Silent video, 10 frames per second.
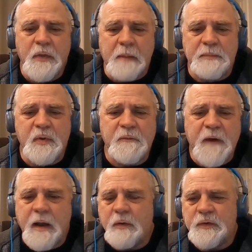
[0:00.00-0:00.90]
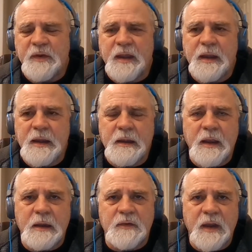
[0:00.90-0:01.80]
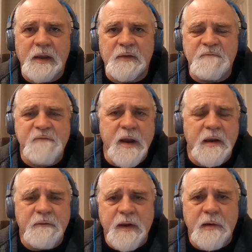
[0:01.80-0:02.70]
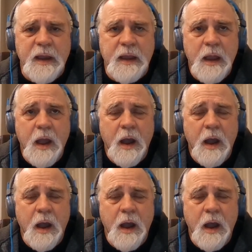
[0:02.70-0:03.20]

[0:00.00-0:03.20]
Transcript: That blue file is very, very